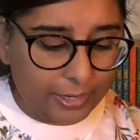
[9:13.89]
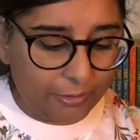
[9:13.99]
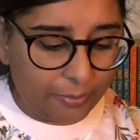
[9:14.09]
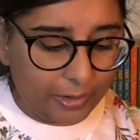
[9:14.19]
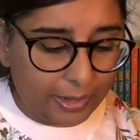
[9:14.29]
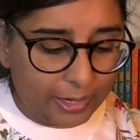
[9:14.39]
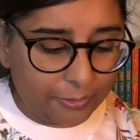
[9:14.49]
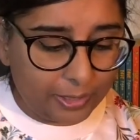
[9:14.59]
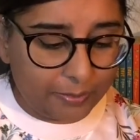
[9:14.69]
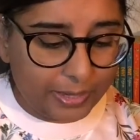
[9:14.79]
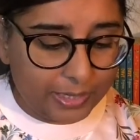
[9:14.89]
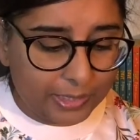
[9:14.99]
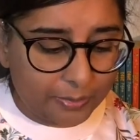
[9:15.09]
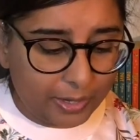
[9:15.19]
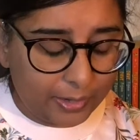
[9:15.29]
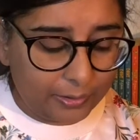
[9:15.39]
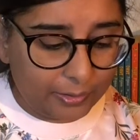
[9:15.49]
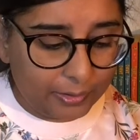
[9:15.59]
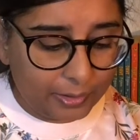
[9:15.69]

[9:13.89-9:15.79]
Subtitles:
replied with a meek smile.